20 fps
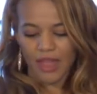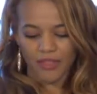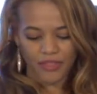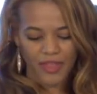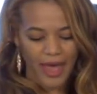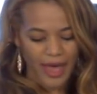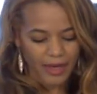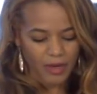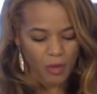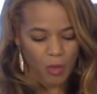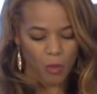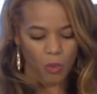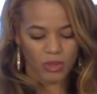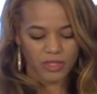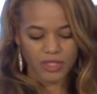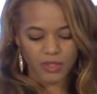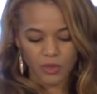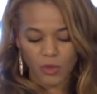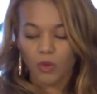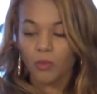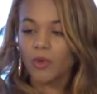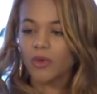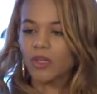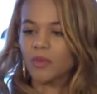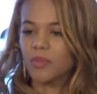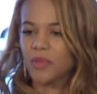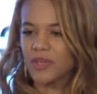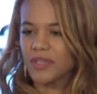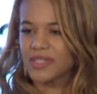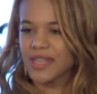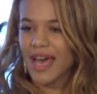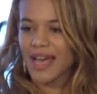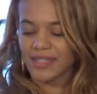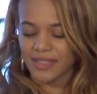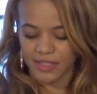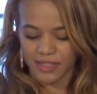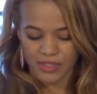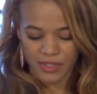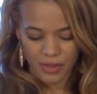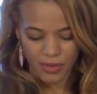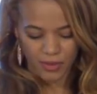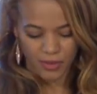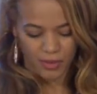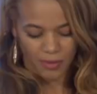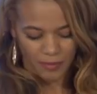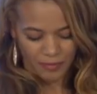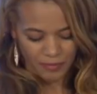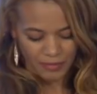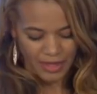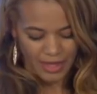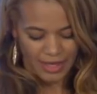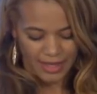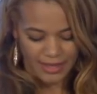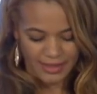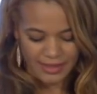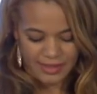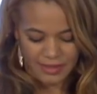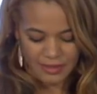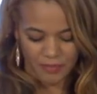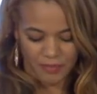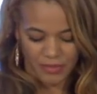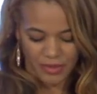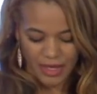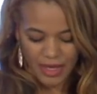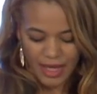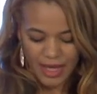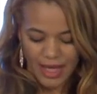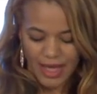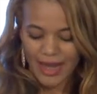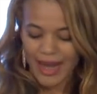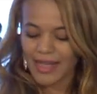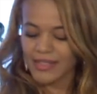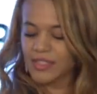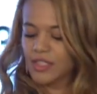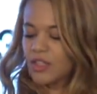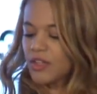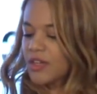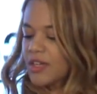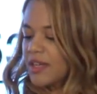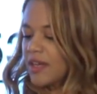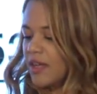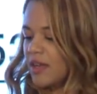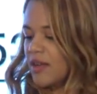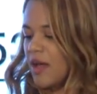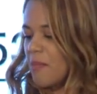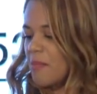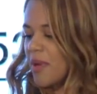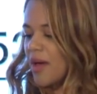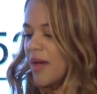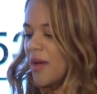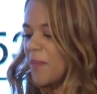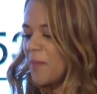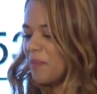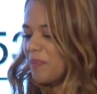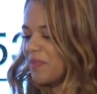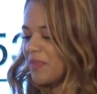then what a normal computer has to do is it has to look at a number,